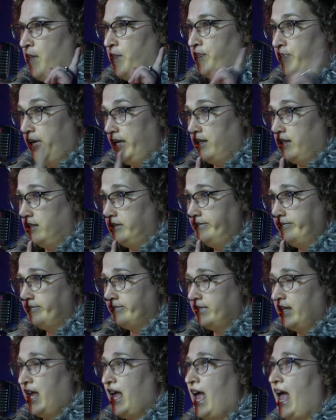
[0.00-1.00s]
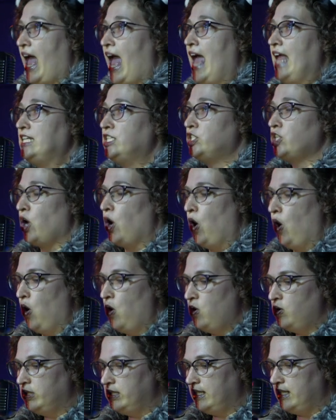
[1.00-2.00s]
Bill, and
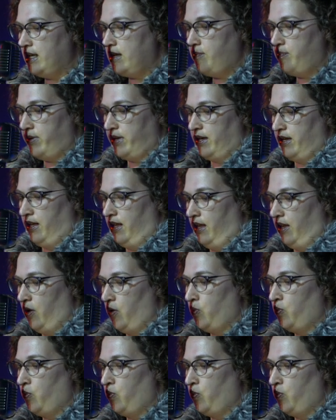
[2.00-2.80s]
only Bill,